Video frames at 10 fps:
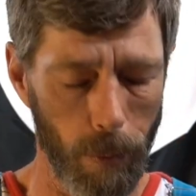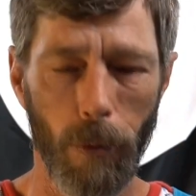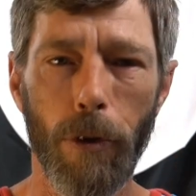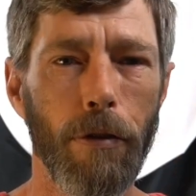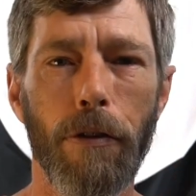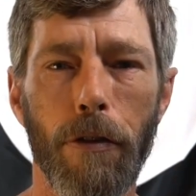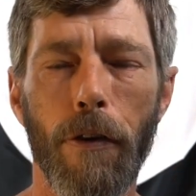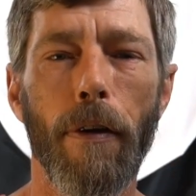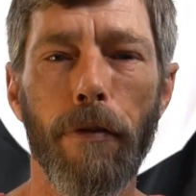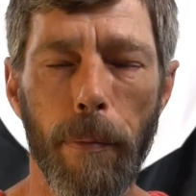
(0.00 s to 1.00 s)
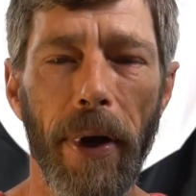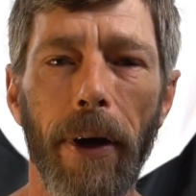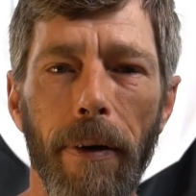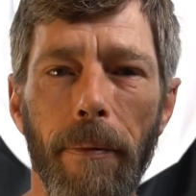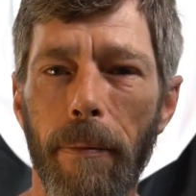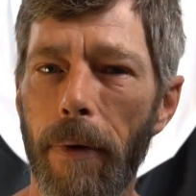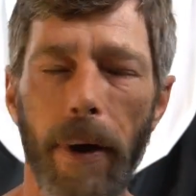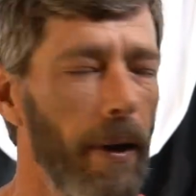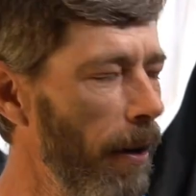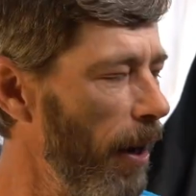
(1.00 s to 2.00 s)
to start from there.
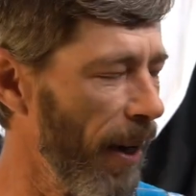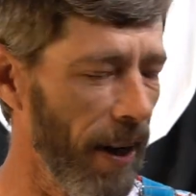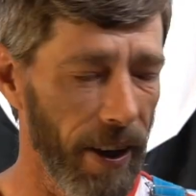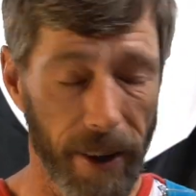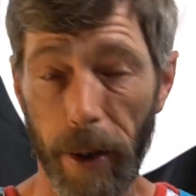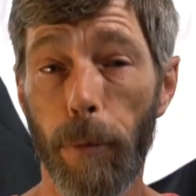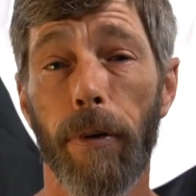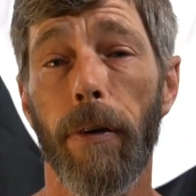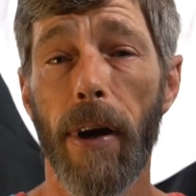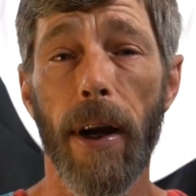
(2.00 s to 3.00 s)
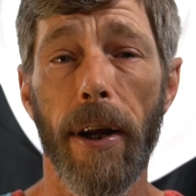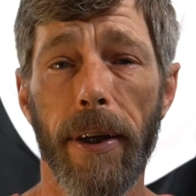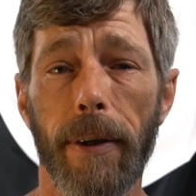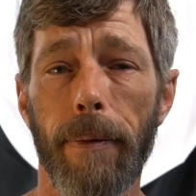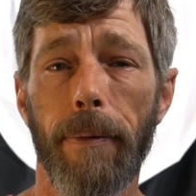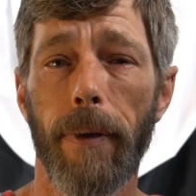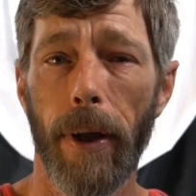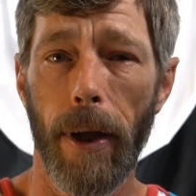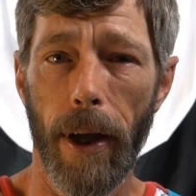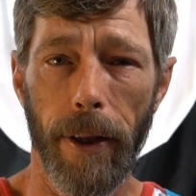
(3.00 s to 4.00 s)
And I think it was a great idea.
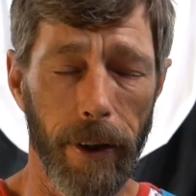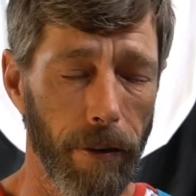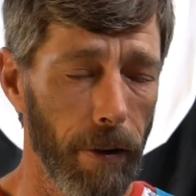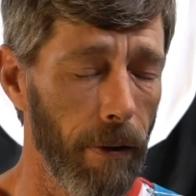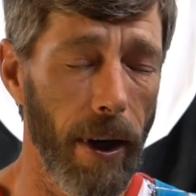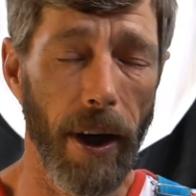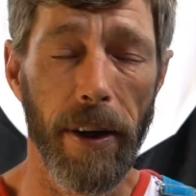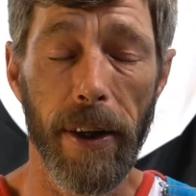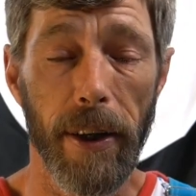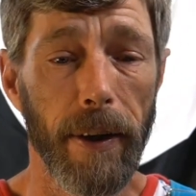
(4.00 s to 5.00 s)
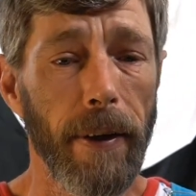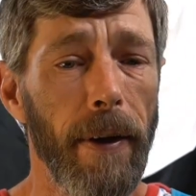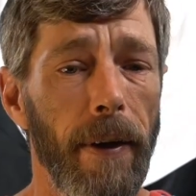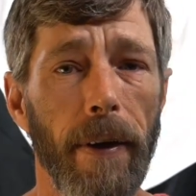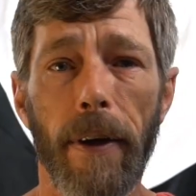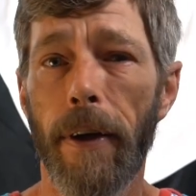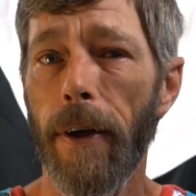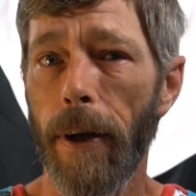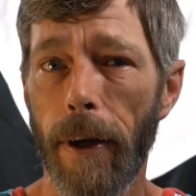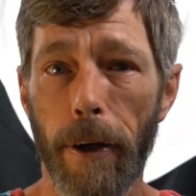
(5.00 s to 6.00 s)
I think it's a great idea
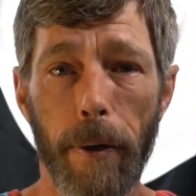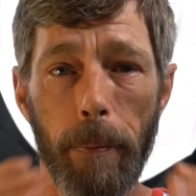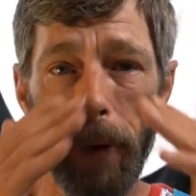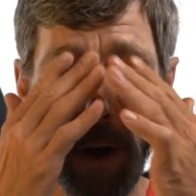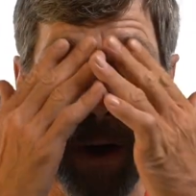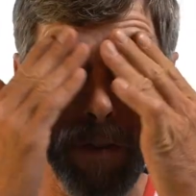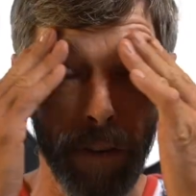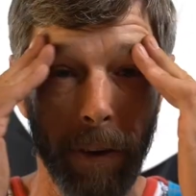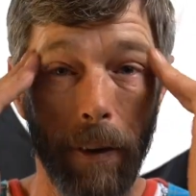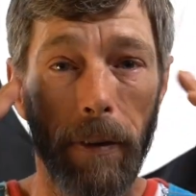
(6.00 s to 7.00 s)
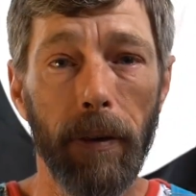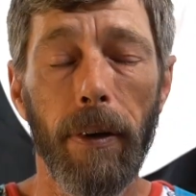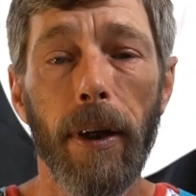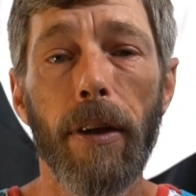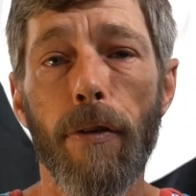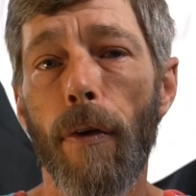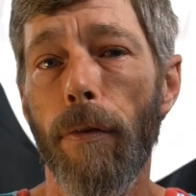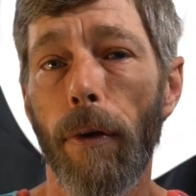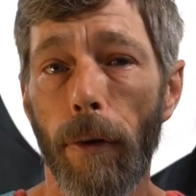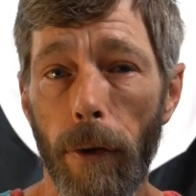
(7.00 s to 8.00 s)
that often gets
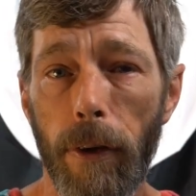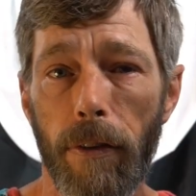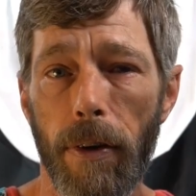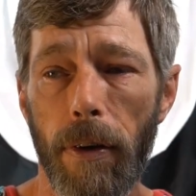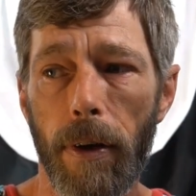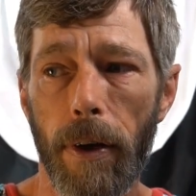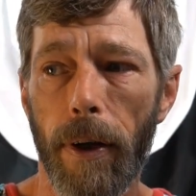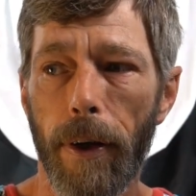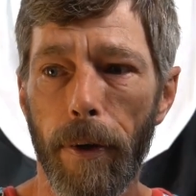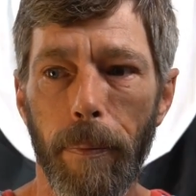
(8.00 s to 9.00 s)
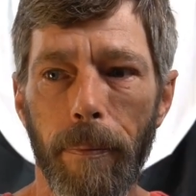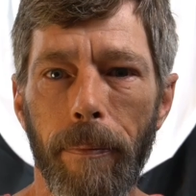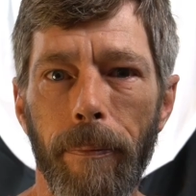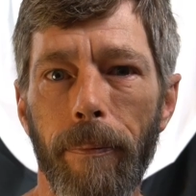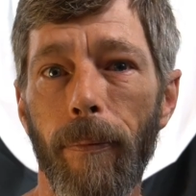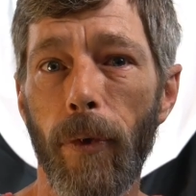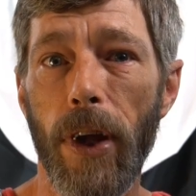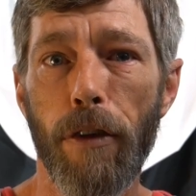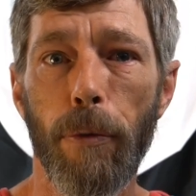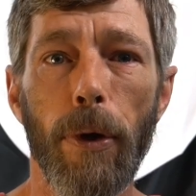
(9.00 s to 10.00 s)
overlooked.
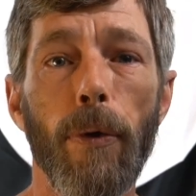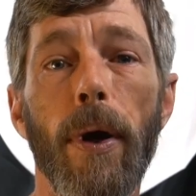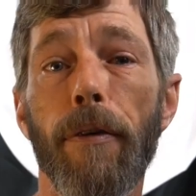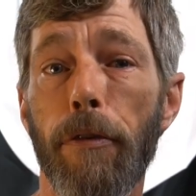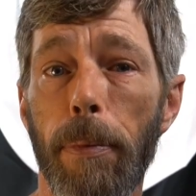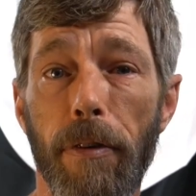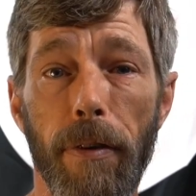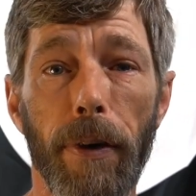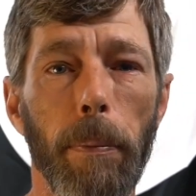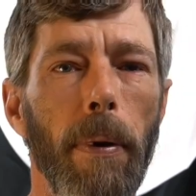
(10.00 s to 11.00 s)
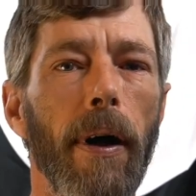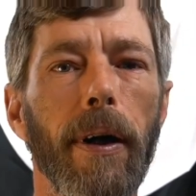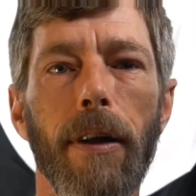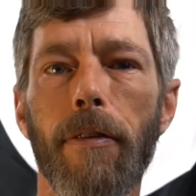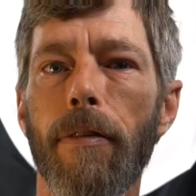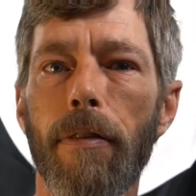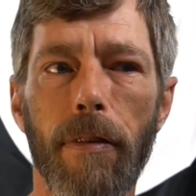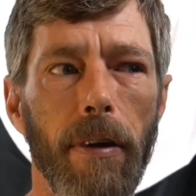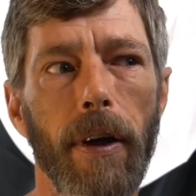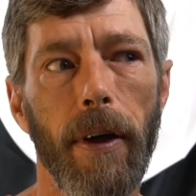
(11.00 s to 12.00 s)
Yes, we do have specific pockets
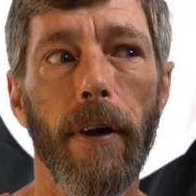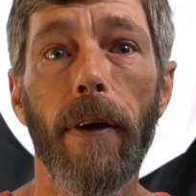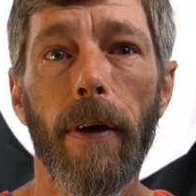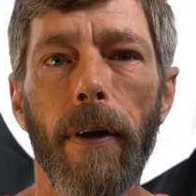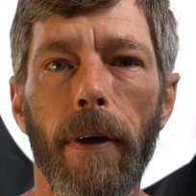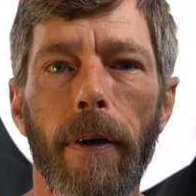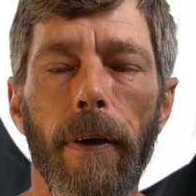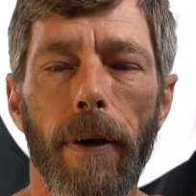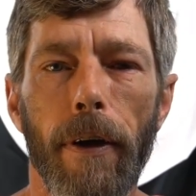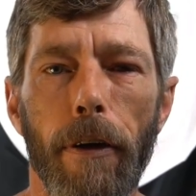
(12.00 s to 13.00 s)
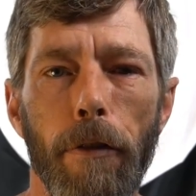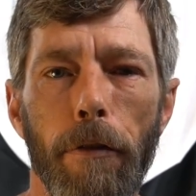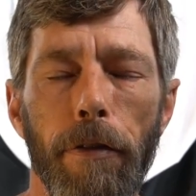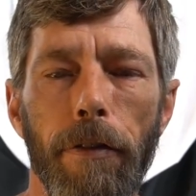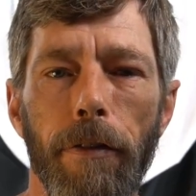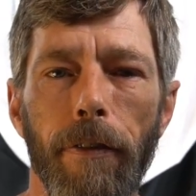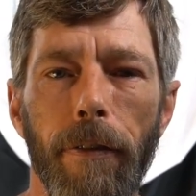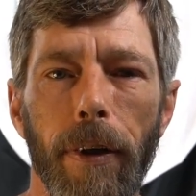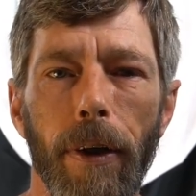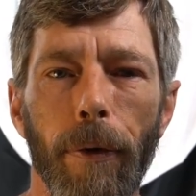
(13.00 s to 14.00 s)
of,
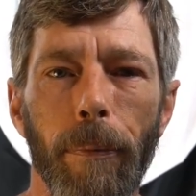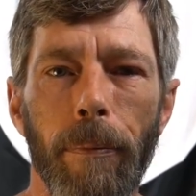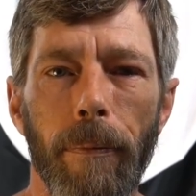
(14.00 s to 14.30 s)
the